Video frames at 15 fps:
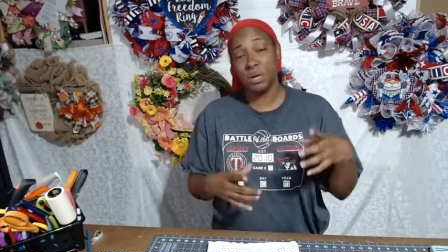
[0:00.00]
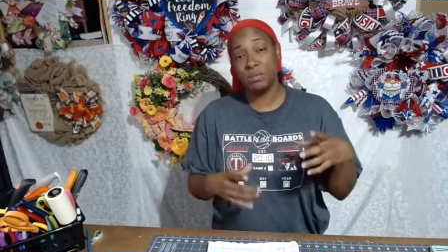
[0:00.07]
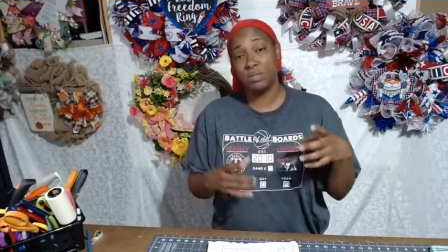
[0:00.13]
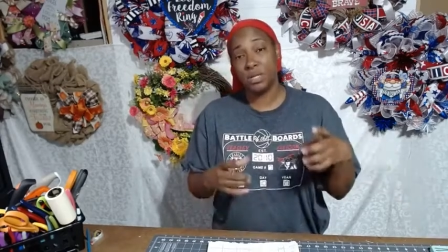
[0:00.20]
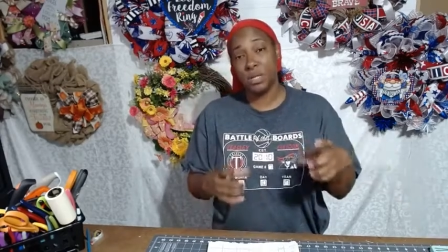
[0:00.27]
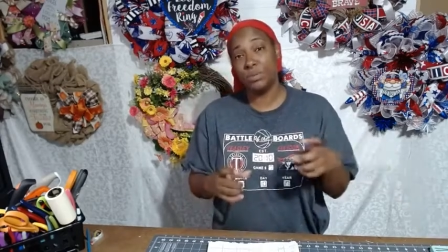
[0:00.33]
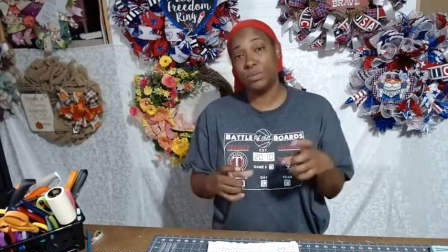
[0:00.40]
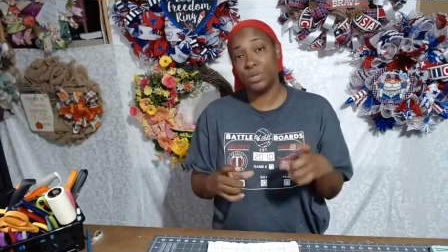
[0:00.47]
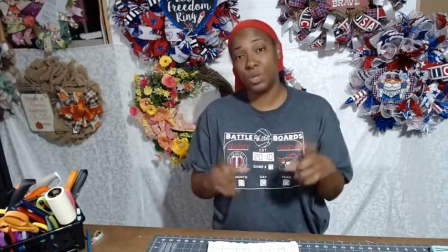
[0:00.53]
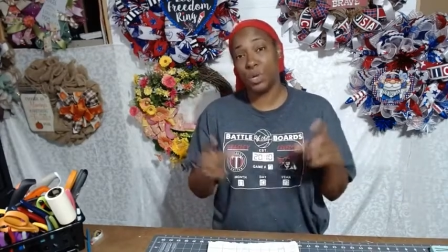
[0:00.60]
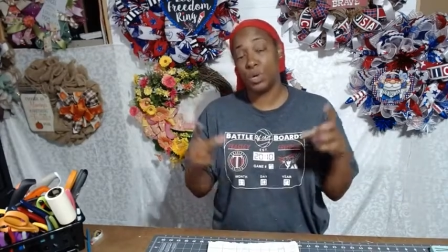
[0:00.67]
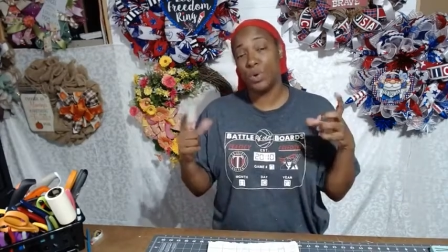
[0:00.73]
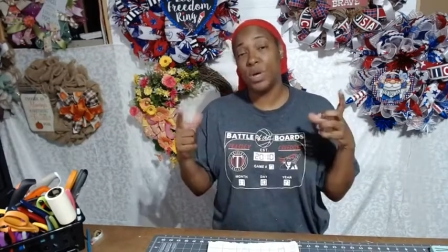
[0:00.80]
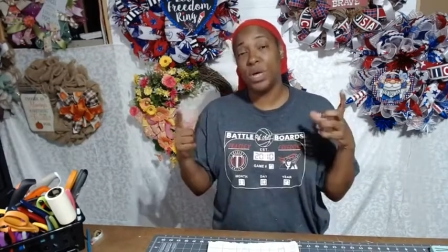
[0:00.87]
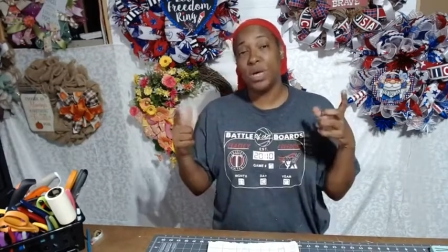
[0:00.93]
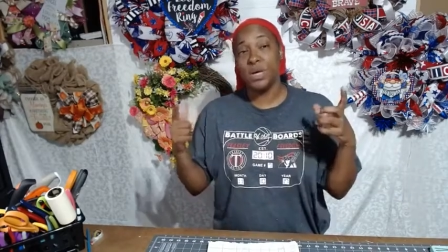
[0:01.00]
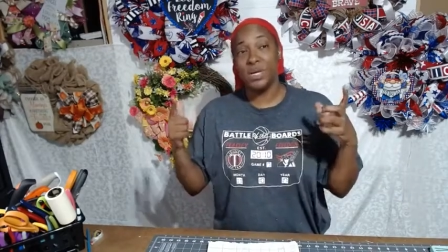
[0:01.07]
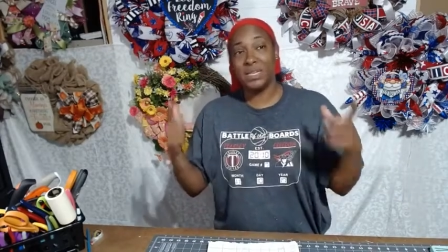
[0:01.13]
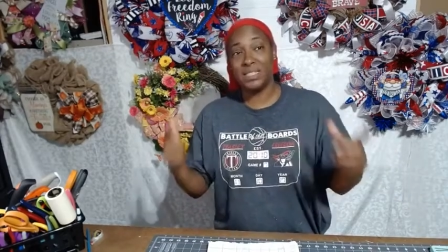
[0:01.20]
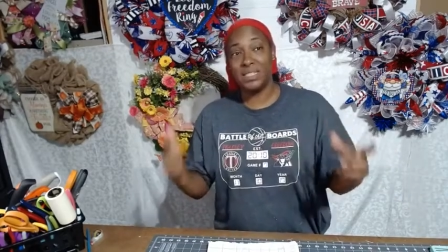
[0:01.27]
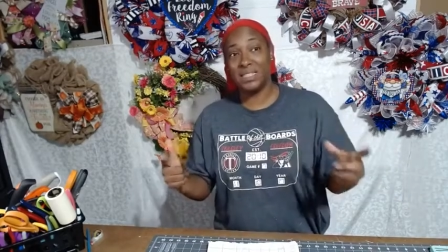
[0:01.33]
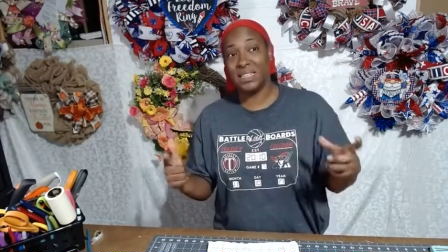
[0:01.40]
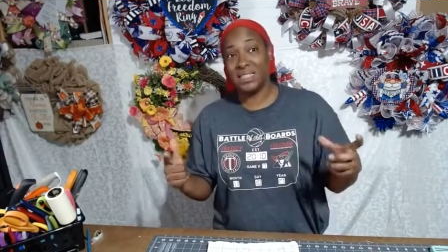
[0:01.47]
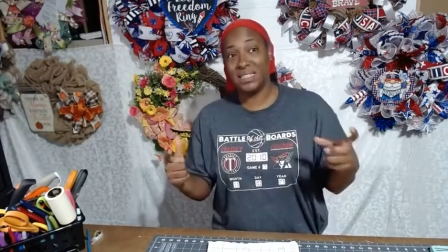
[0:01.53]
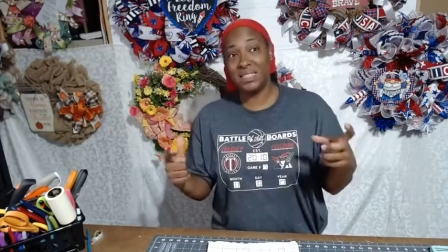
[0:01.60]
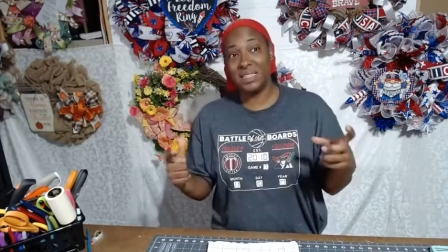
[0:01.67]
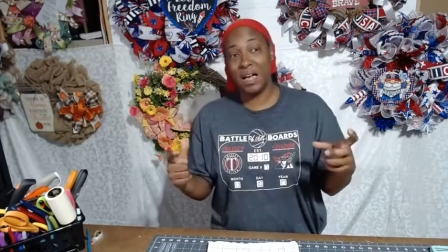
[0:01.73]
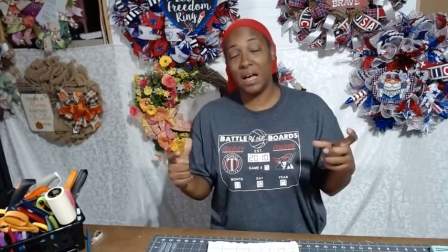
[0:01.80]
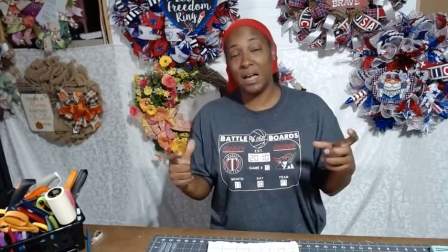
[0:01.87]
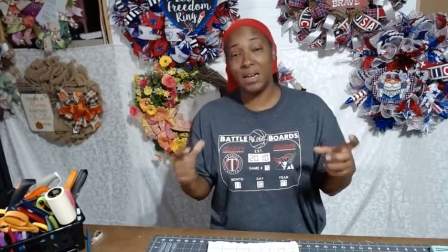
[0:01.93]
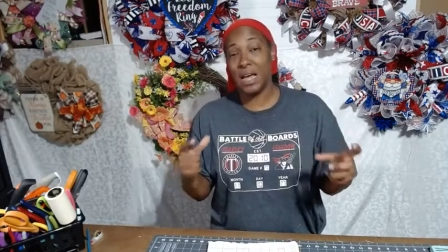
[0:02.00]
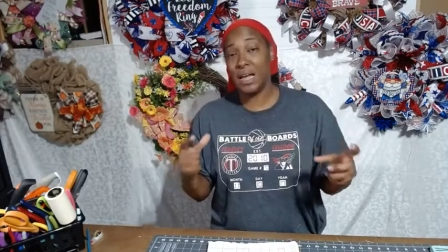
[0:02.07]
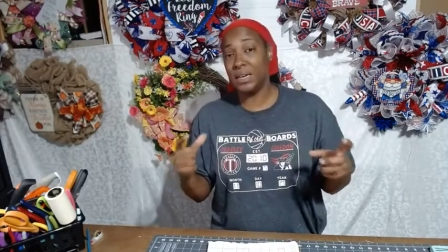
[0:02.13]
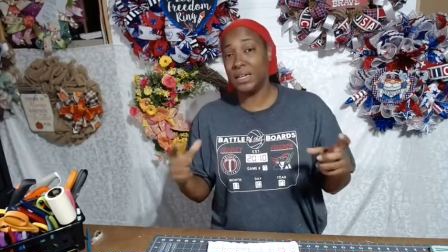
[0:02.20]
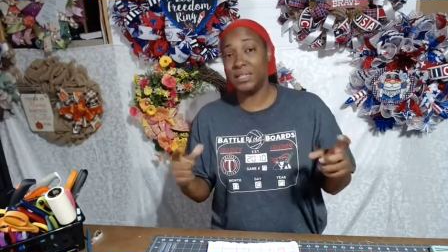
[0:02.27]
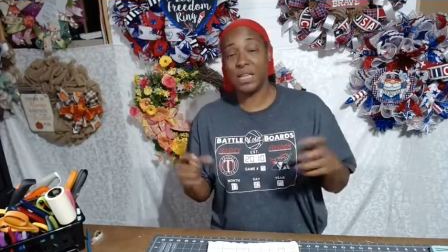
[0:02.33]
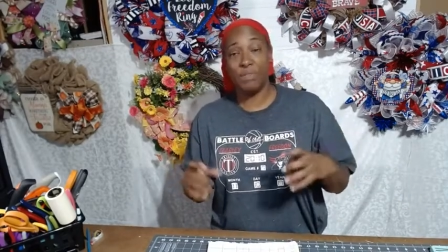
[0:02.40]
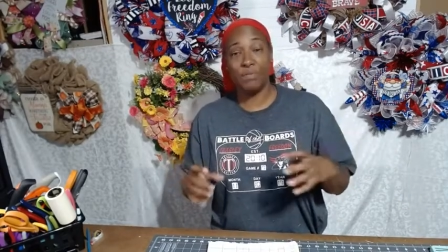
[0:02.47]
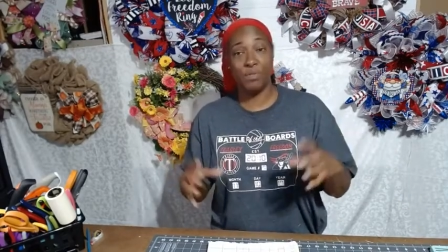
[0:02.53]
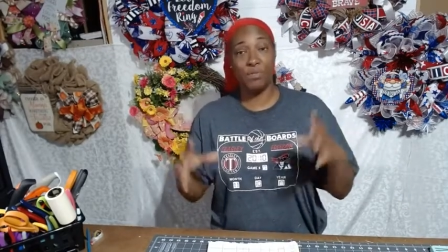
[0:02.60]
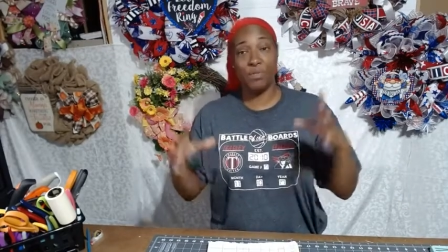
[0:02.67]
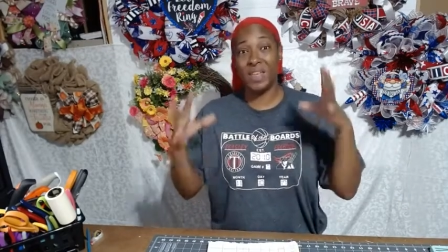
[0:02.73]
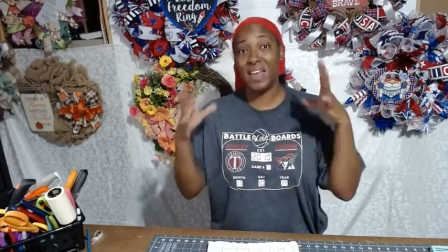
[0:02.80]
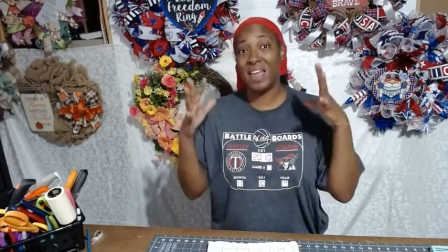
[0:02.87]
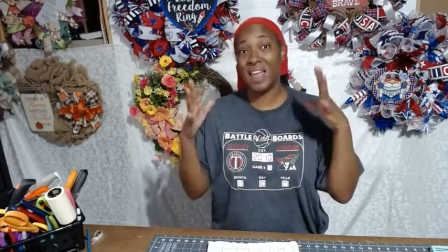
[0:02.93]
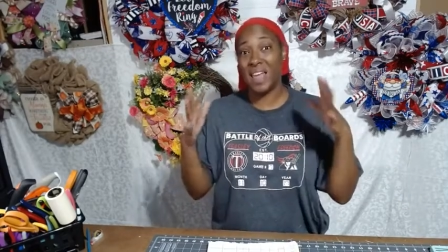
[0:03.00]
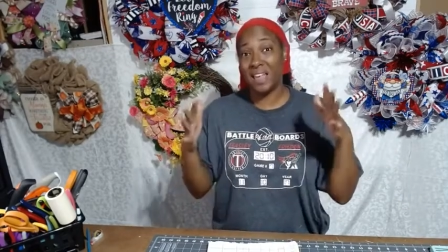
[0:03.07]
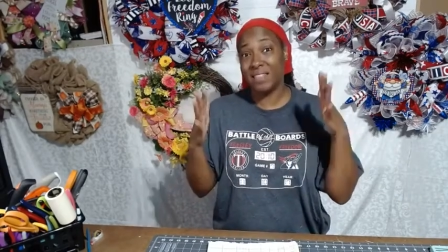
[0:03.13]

Club, so it's $6.97 for that